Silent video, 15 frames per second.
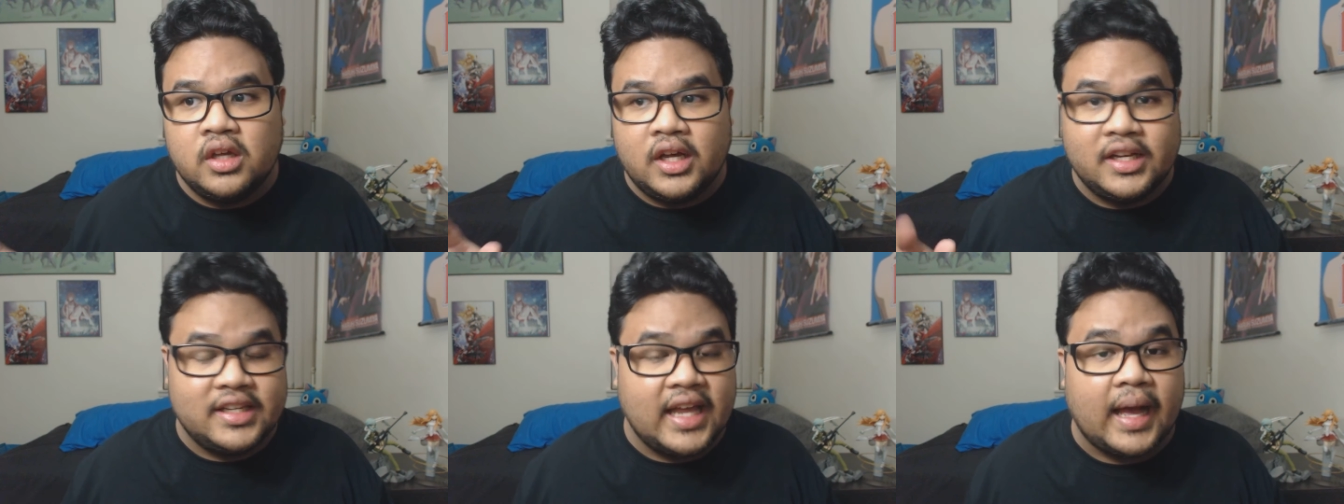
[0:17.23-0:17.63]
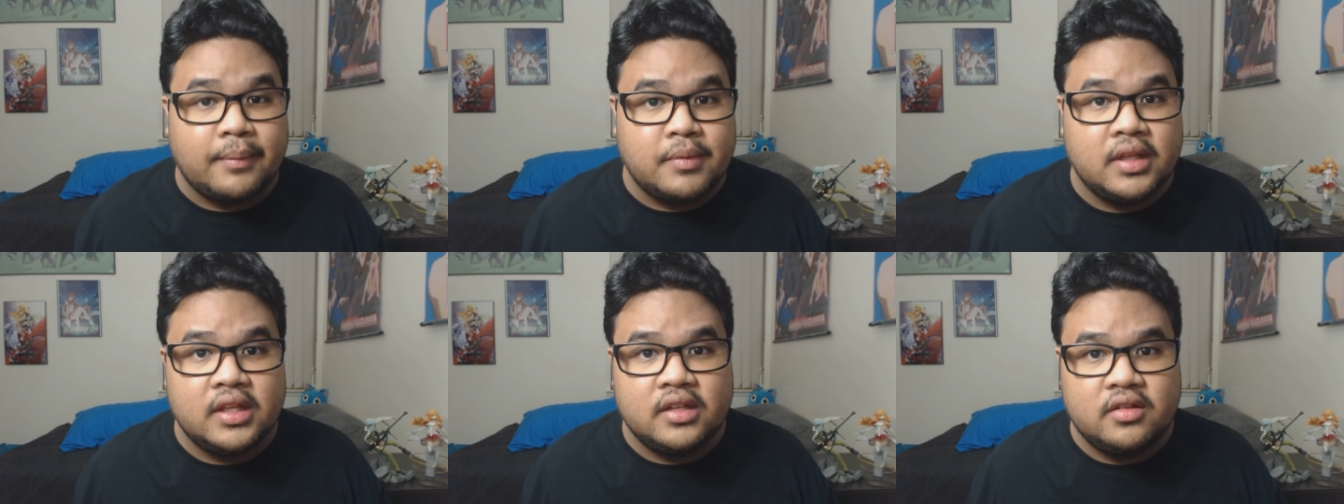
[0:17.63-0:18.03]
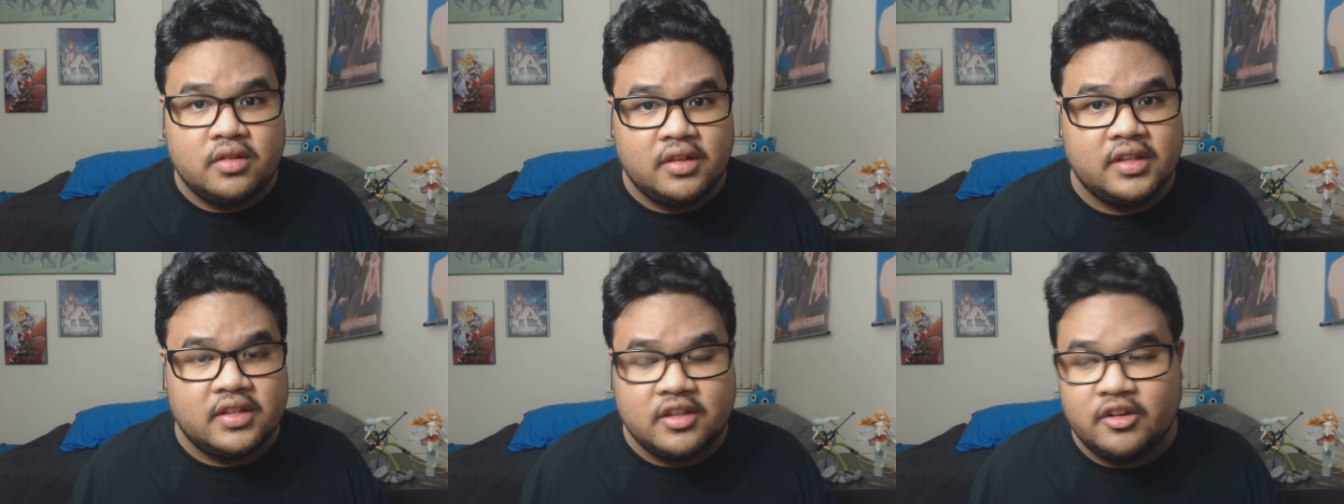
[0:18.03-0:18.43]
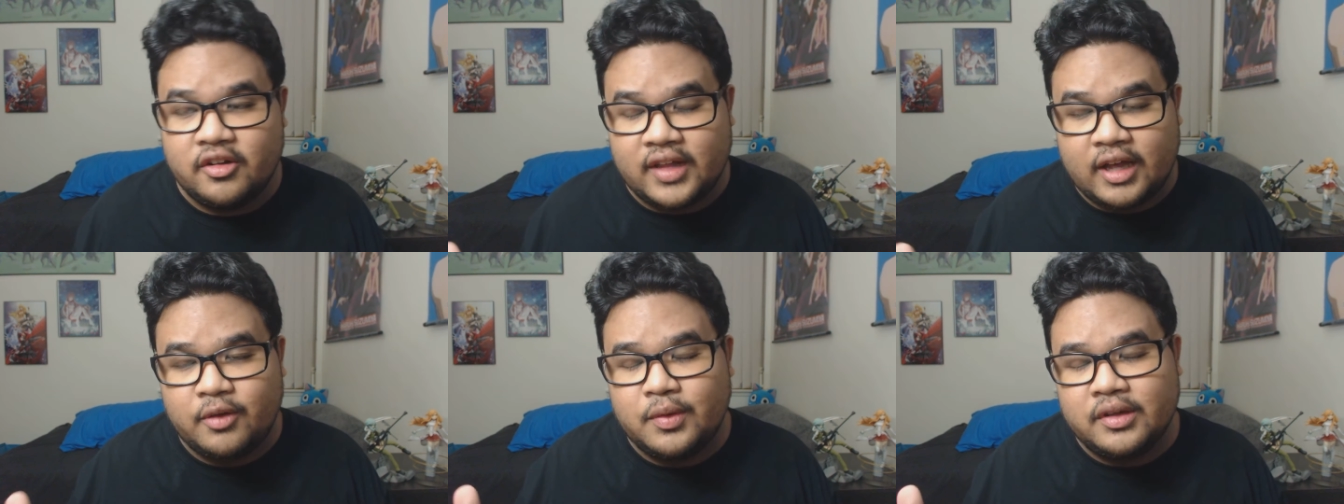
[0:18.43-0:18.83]
adapted to the, you know,
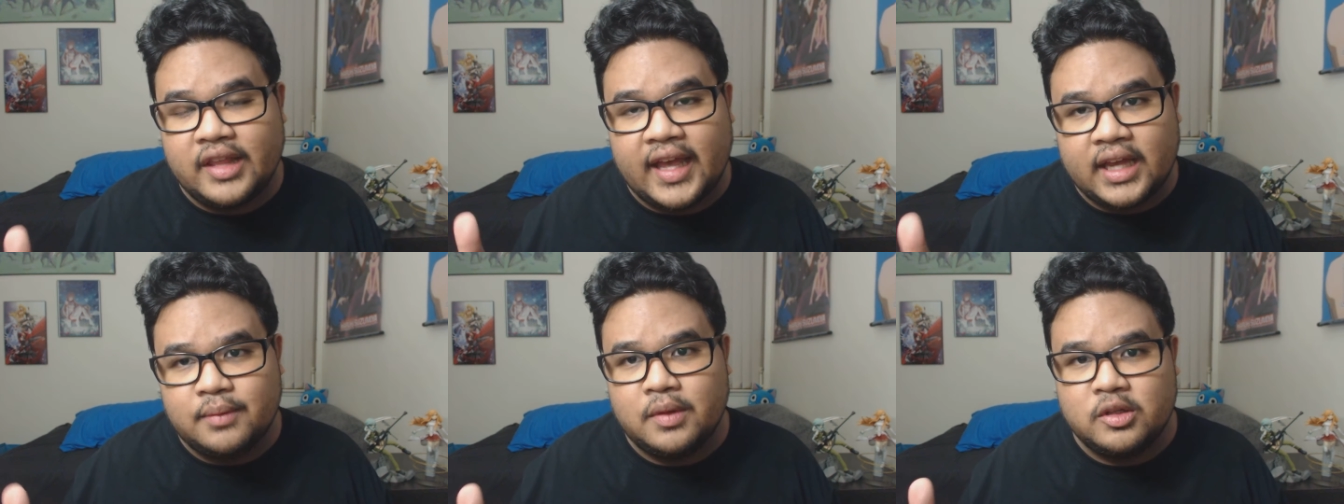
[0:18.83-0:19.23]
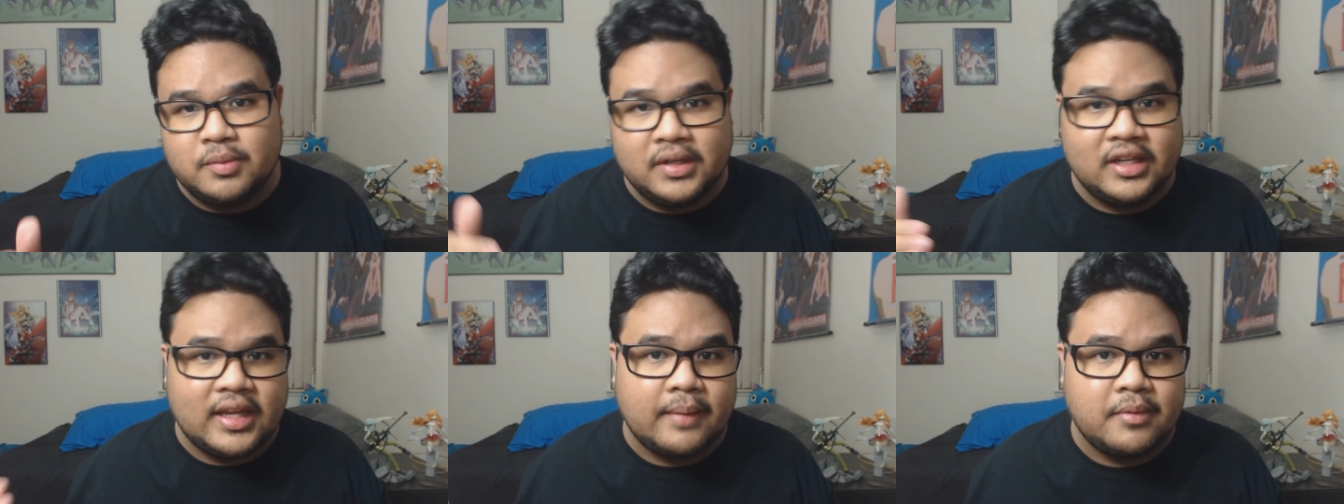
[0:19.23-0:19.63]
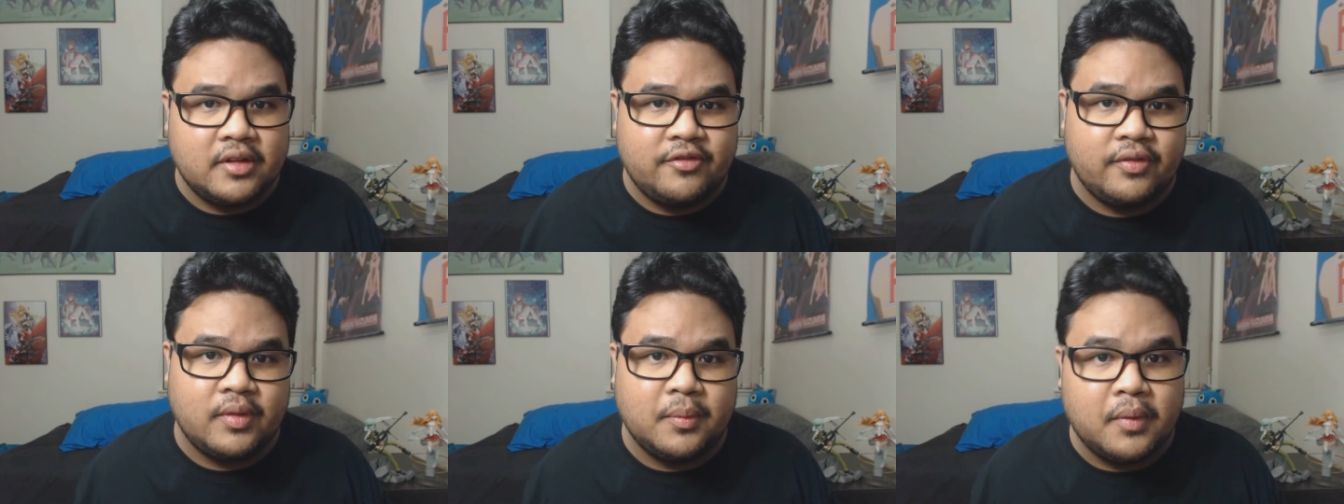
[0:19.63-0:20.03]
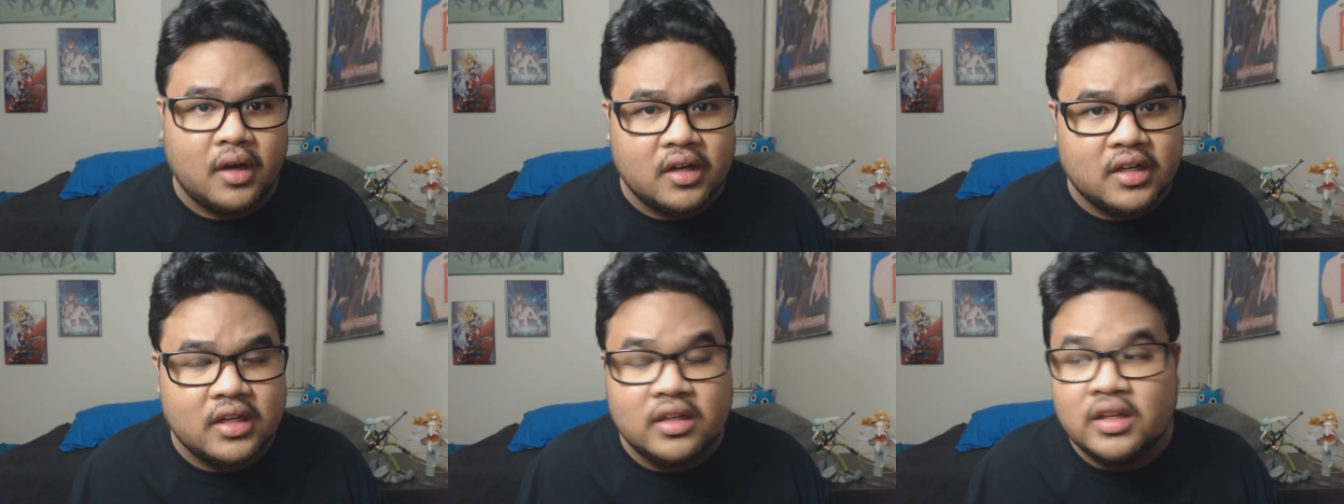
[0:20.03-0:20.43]
how well the anime has been adapted from the
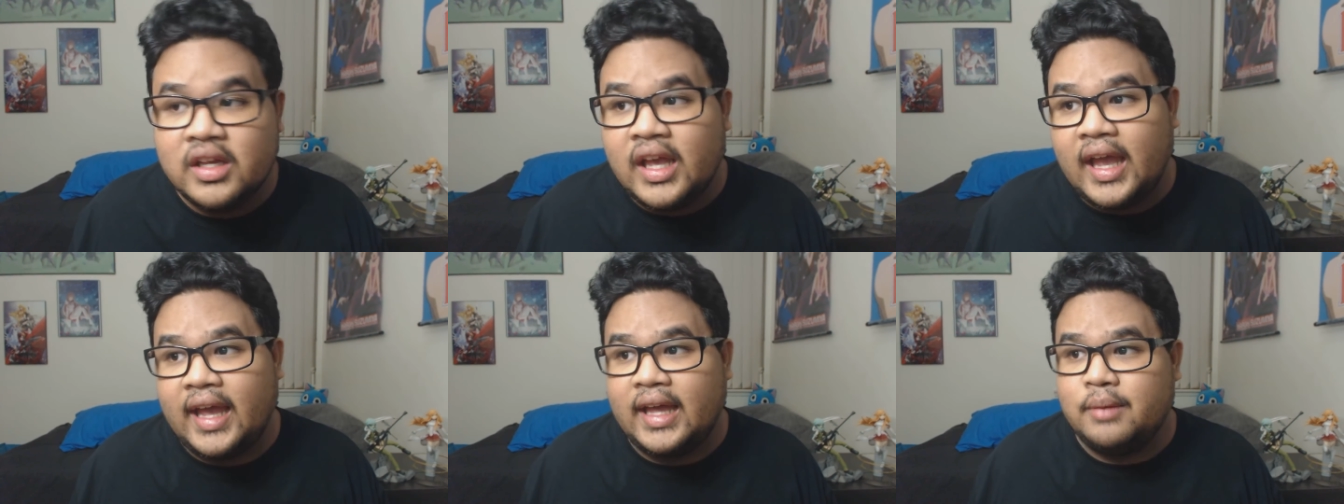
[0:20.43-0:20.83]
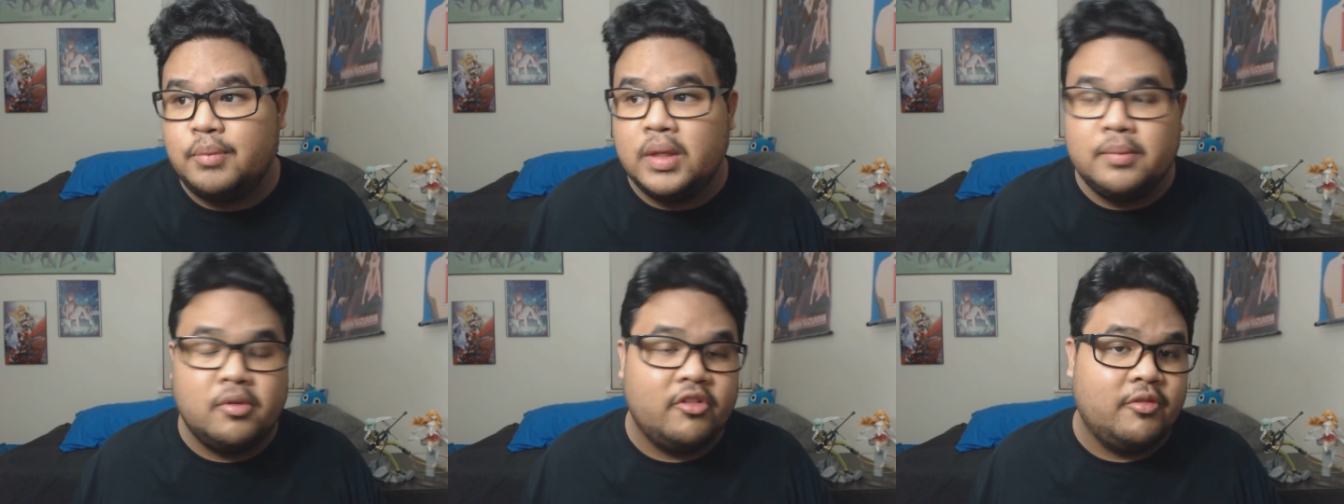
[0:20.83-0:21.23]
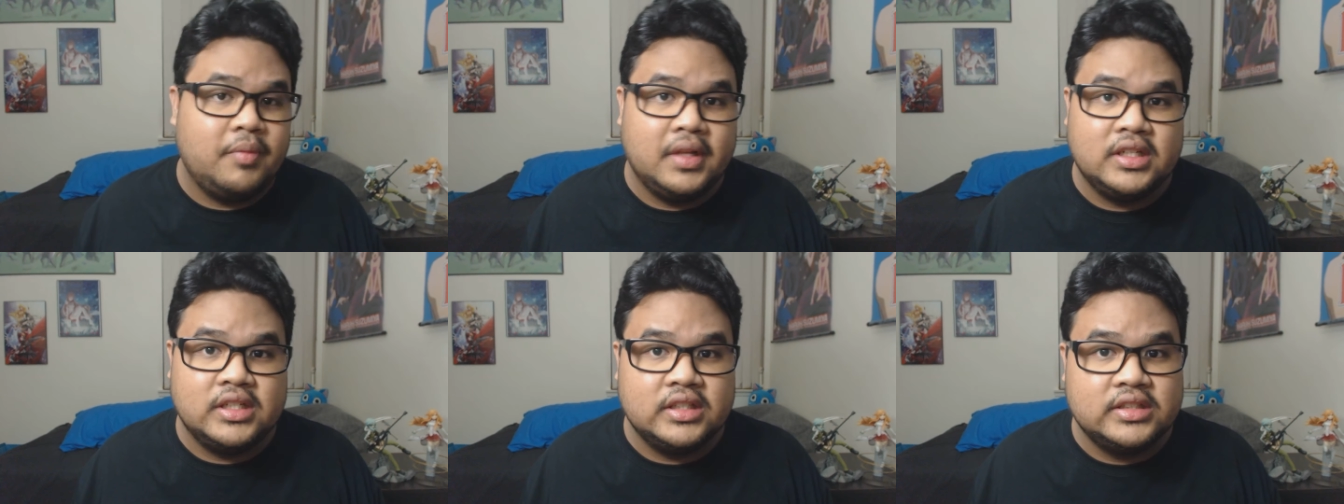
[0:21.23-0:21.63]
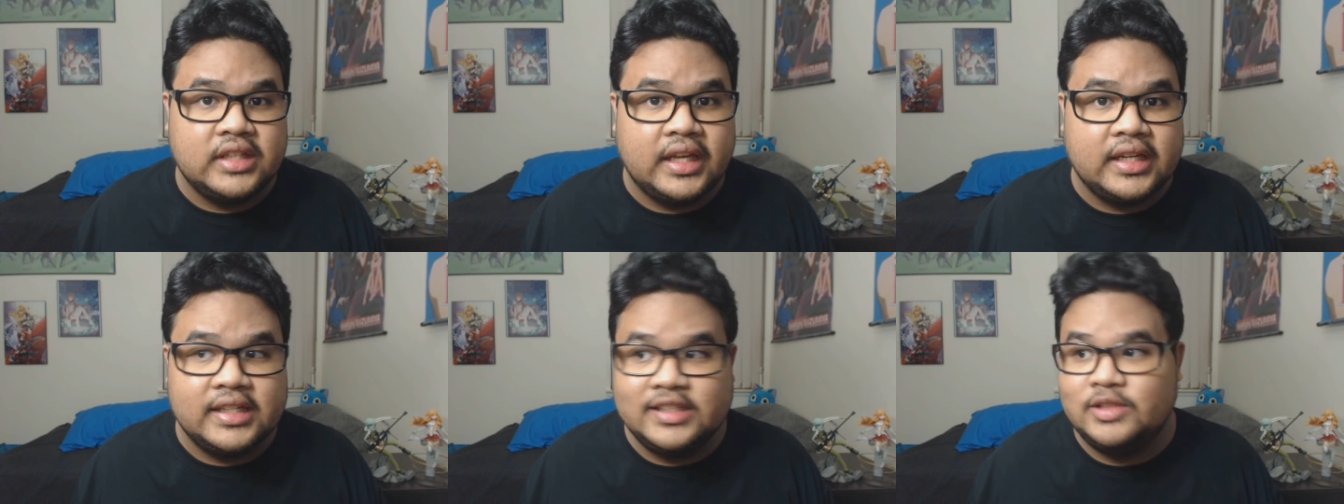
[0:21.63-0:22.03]
manga. And people have been just
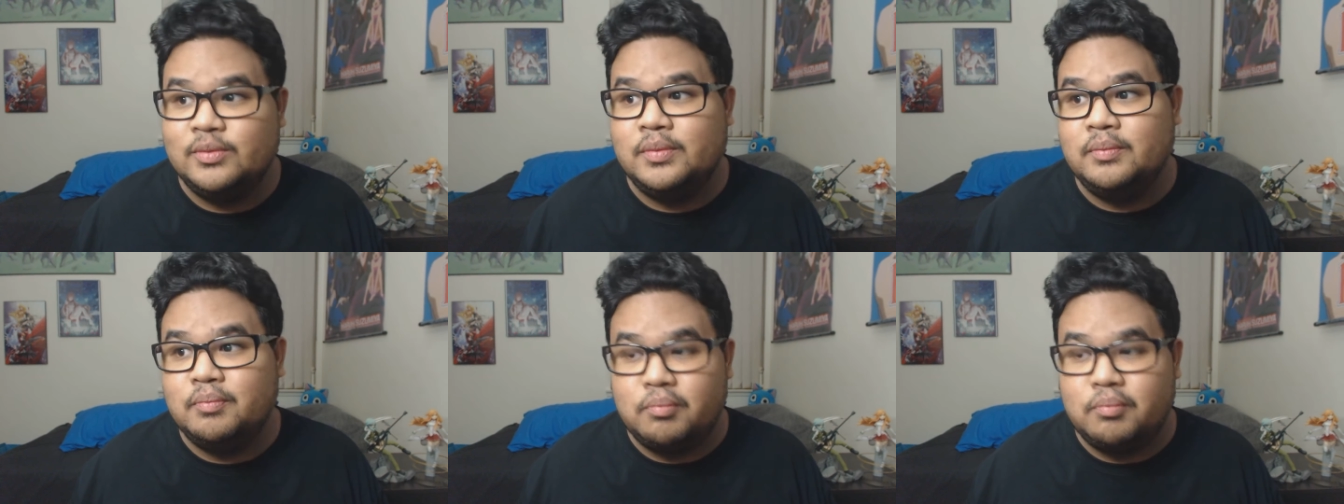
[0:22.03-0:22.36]
saying it's